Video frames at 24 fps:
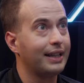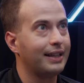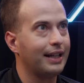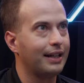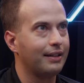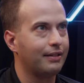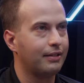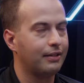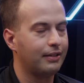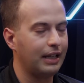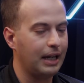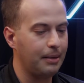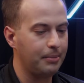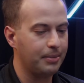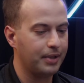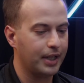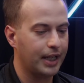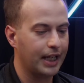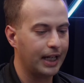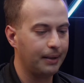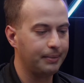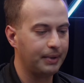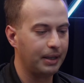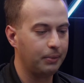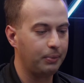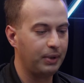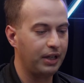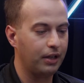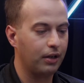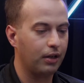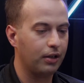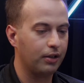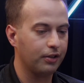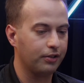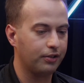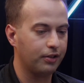at that same time,
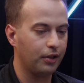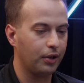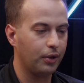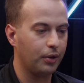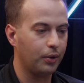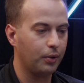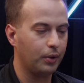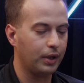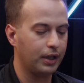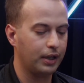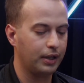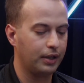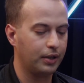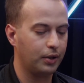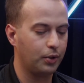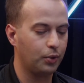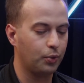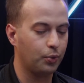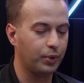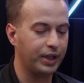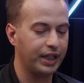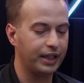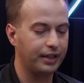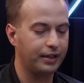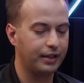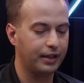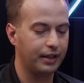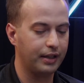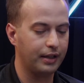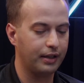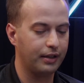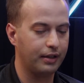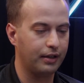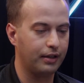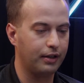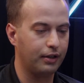we also
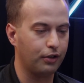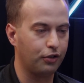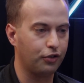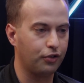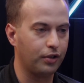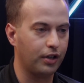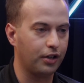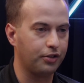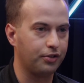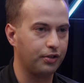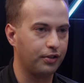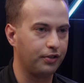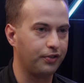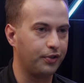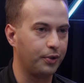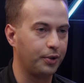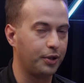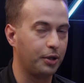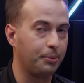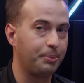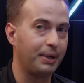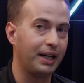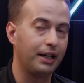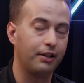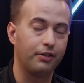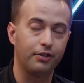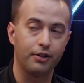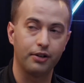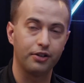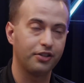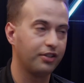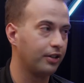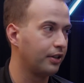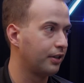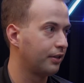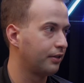redid their structure for their paid
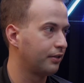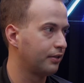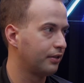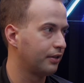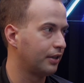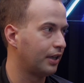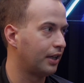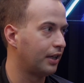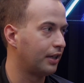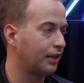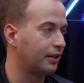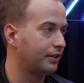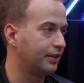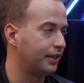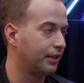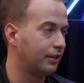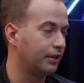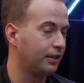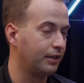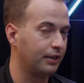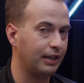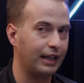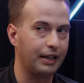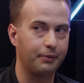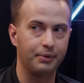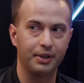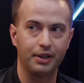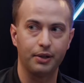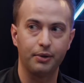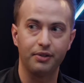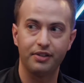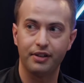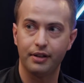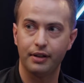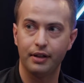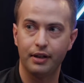search,
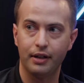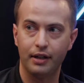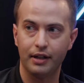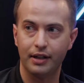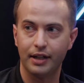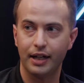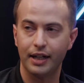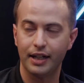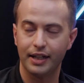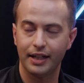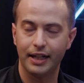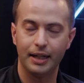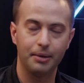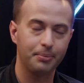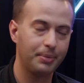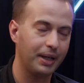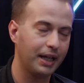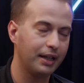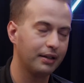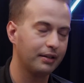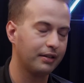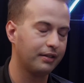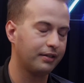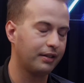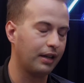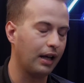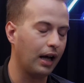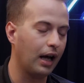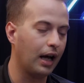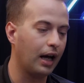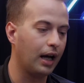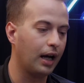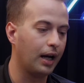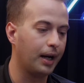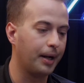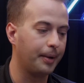with those kind of campaigns.
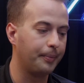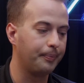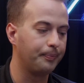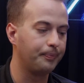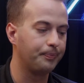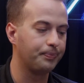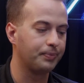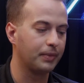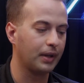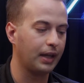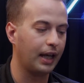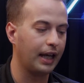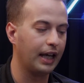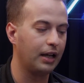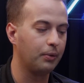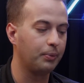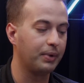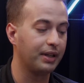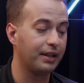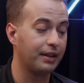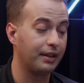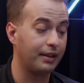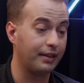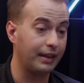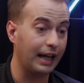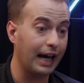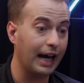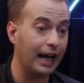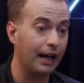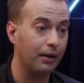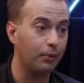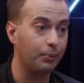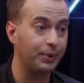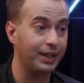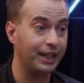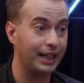And with
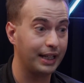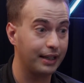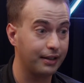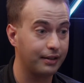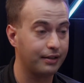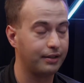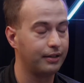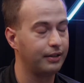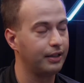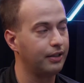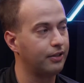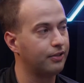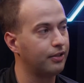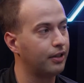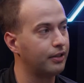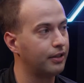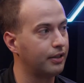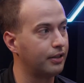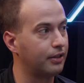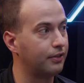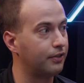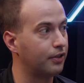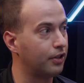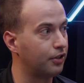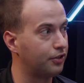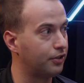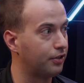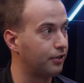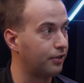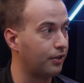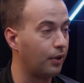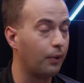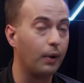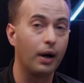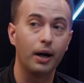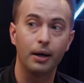that, we instantly saw the
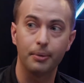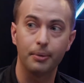conversions go